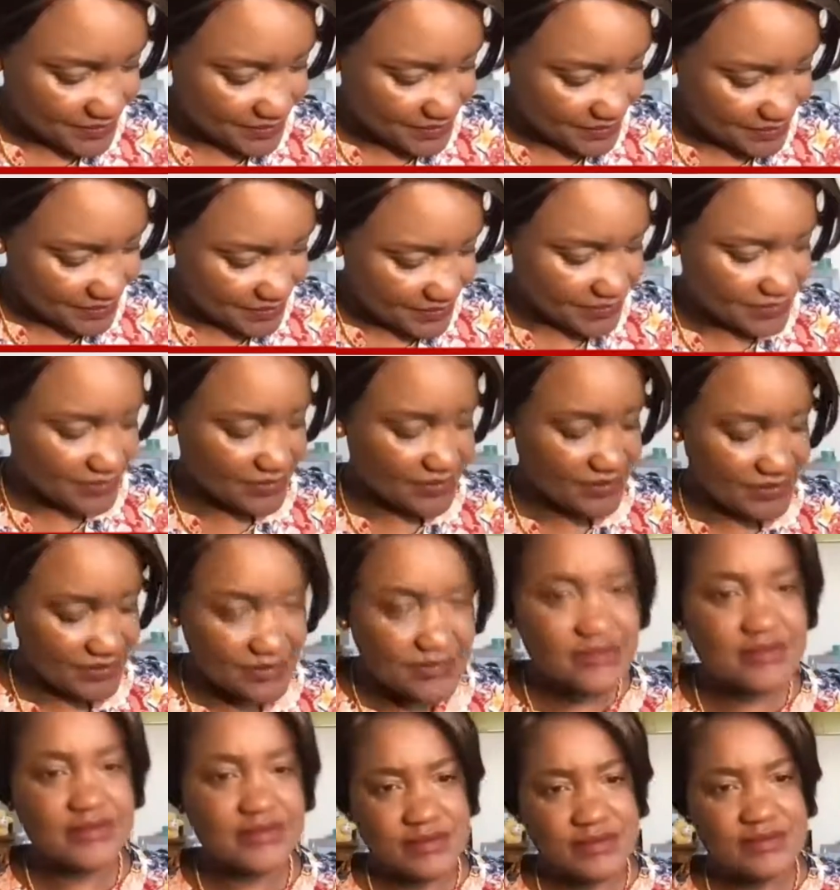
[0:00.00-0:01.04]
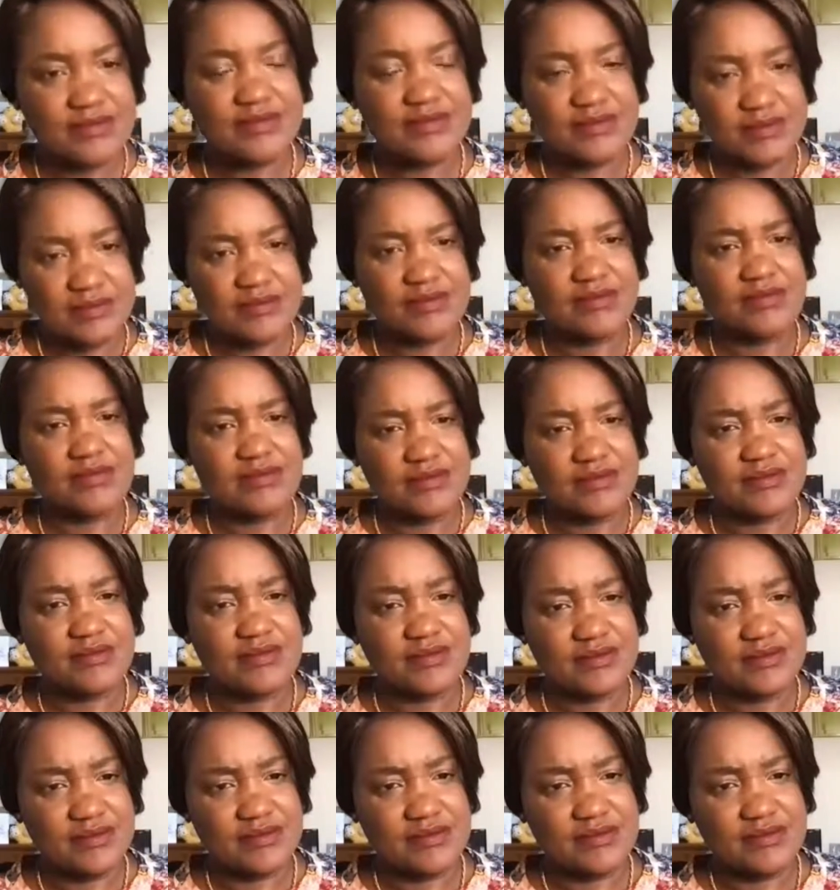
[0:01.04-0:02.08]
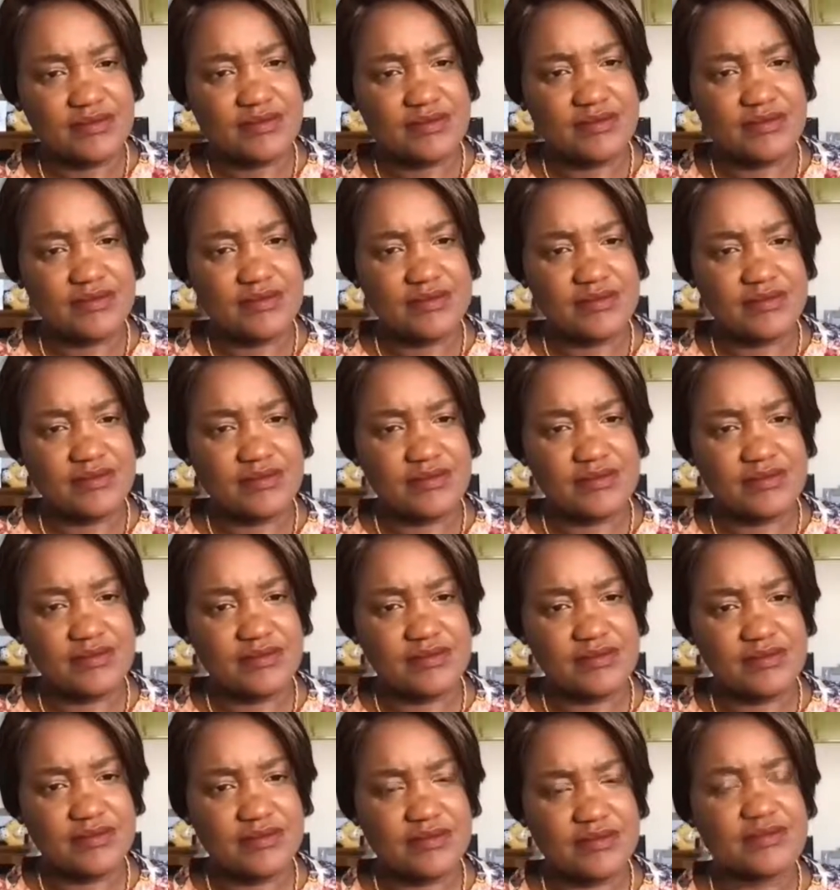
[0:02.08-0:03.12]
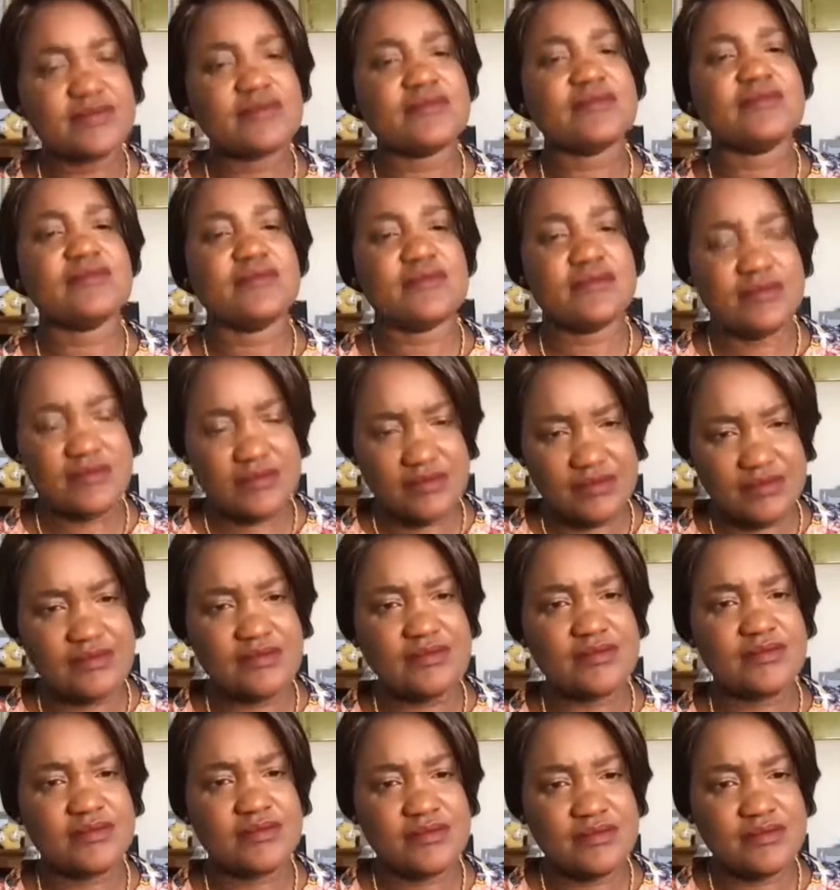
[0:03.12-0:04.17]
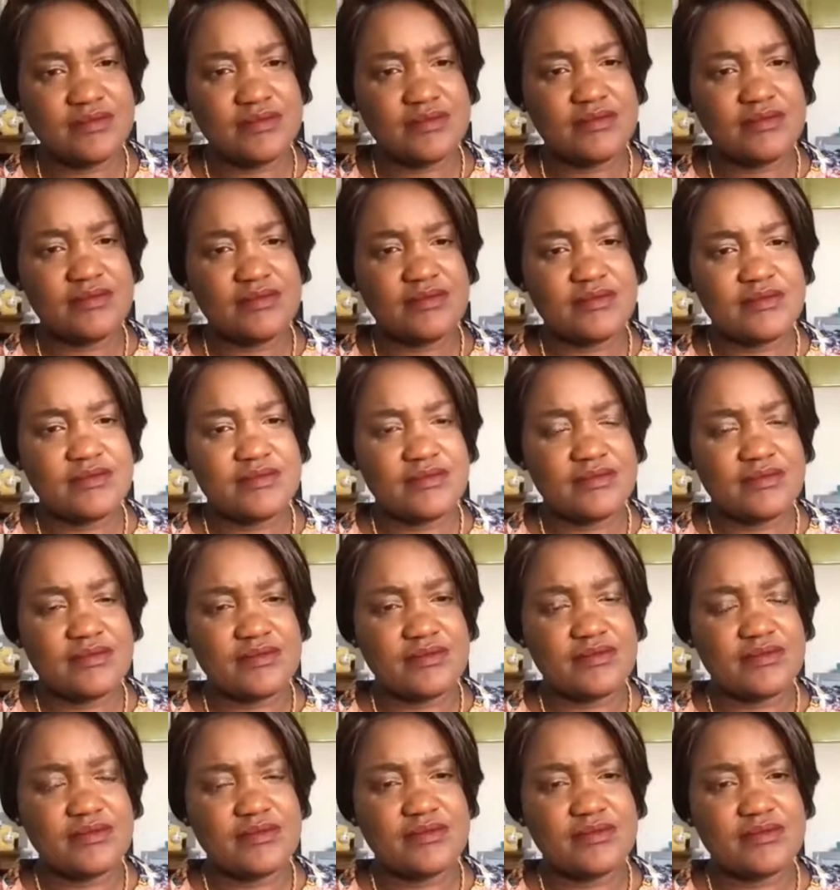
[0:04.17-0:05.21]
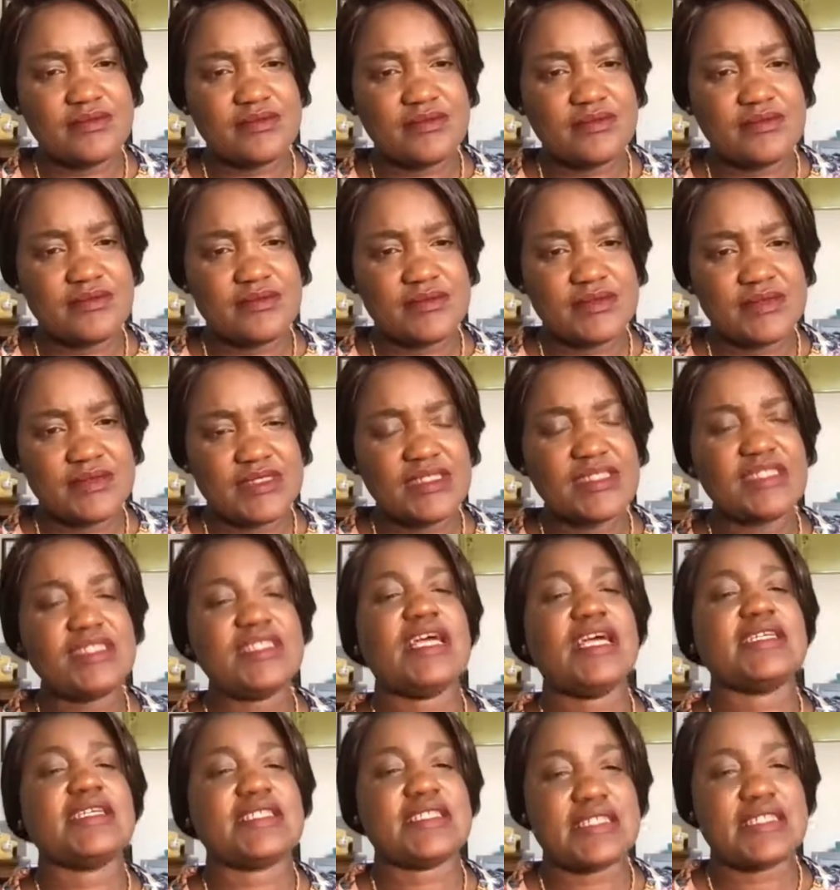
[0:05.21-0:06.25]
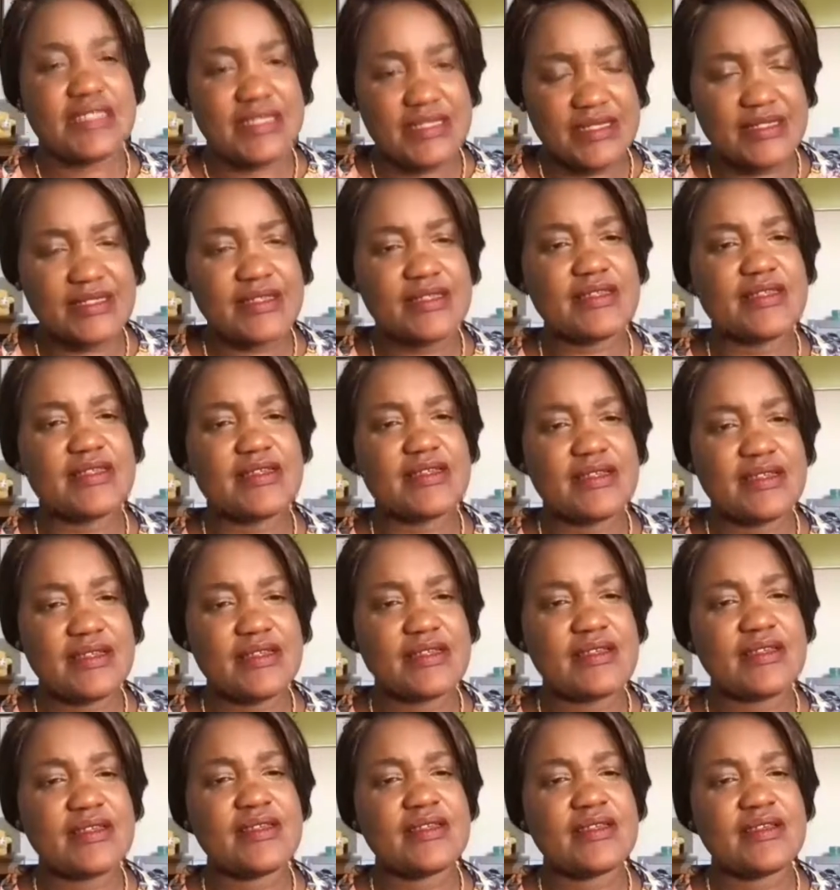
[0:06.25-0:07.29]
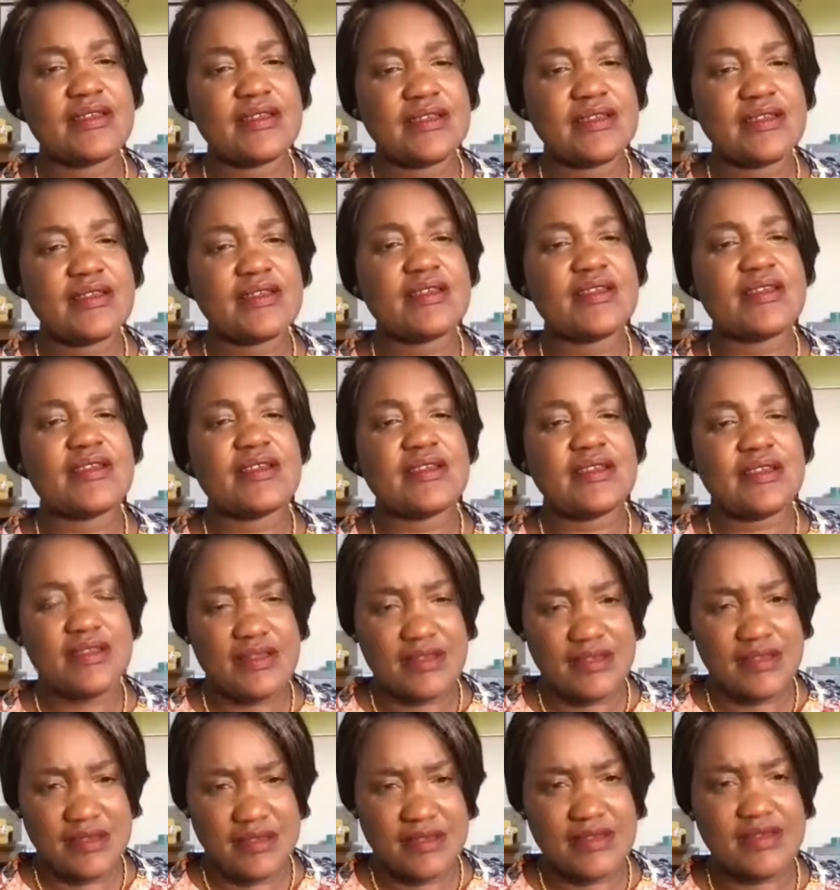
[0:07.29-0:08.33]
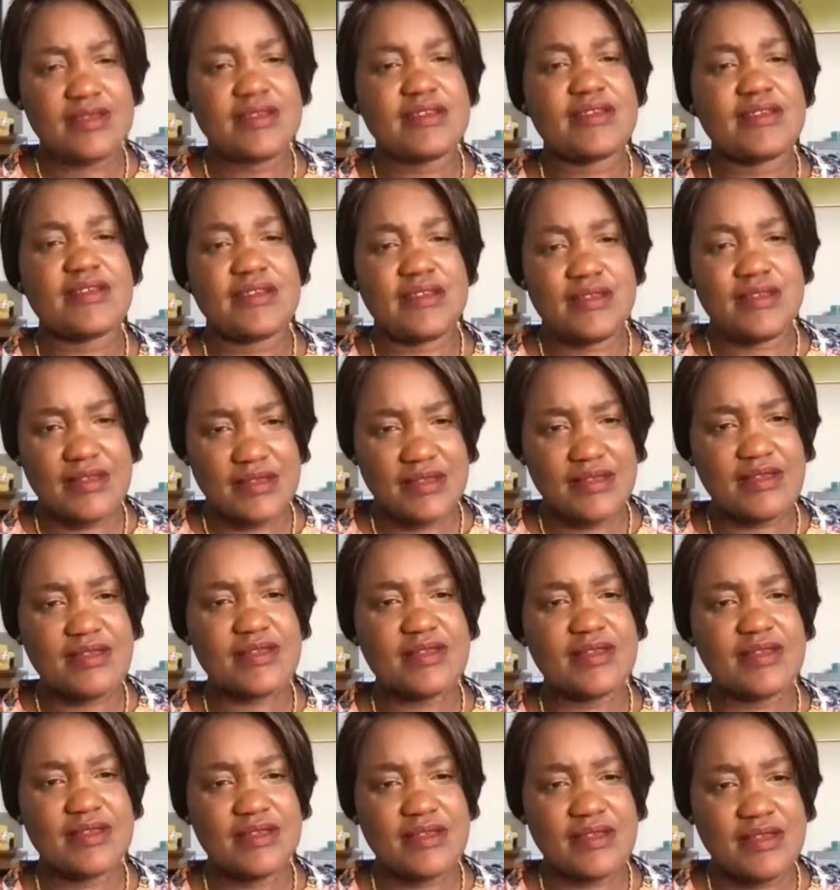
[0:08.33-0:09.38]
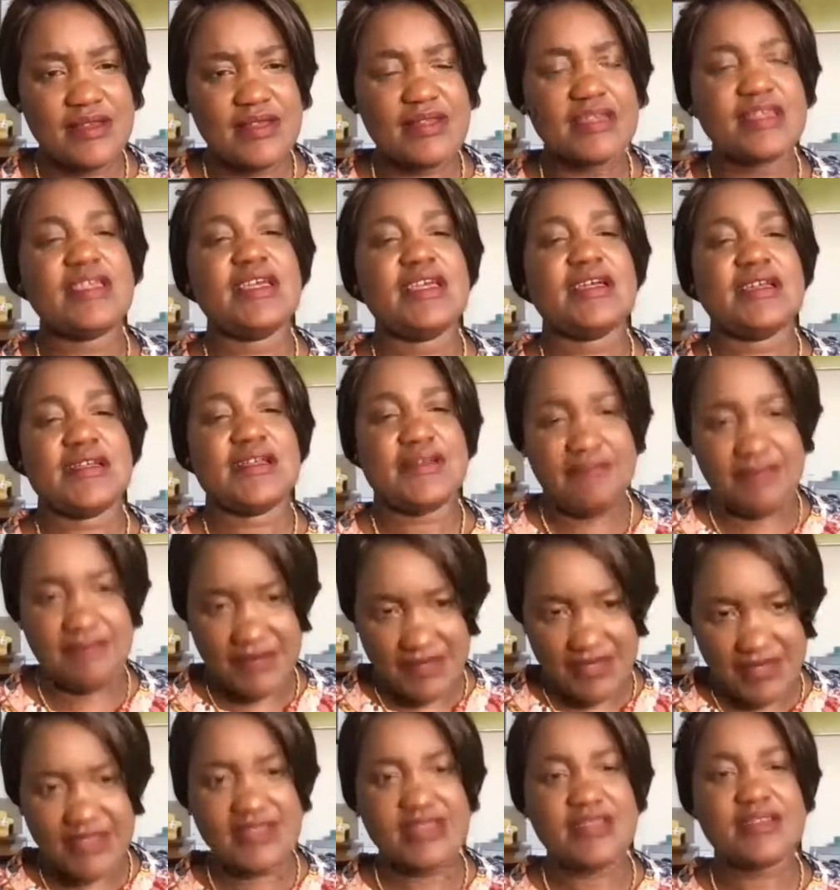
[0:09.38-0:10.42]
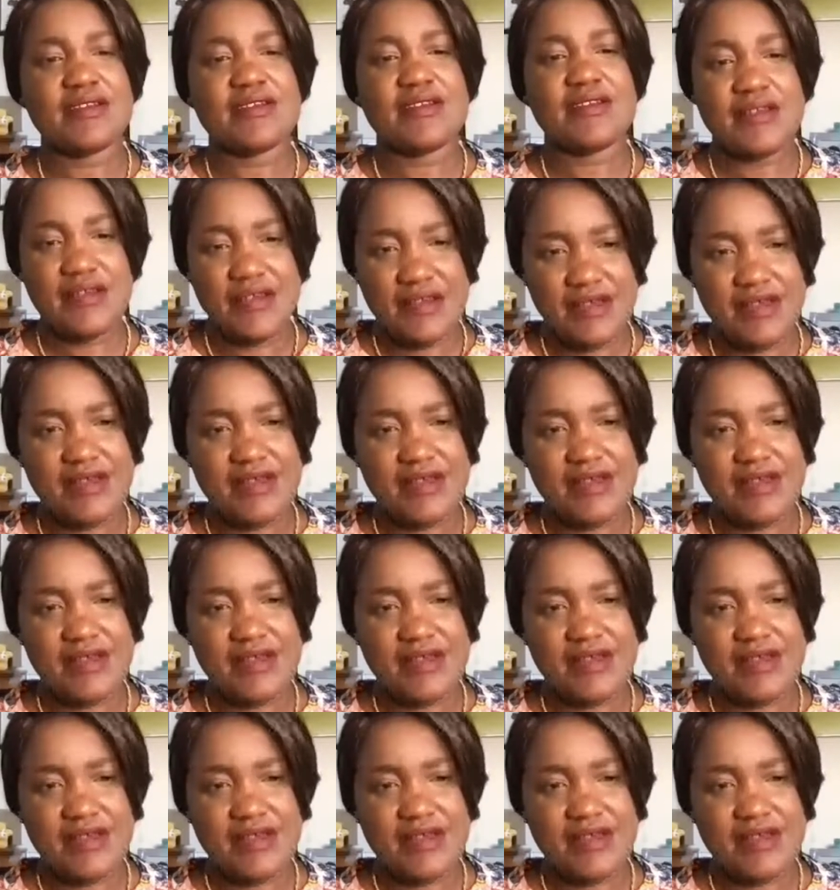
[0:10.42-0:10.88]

If Debora is wearing a watch, maybe it is an unbranded watch. But because Debora Kayembe is wearing that, so this is fashion. So people will be following you.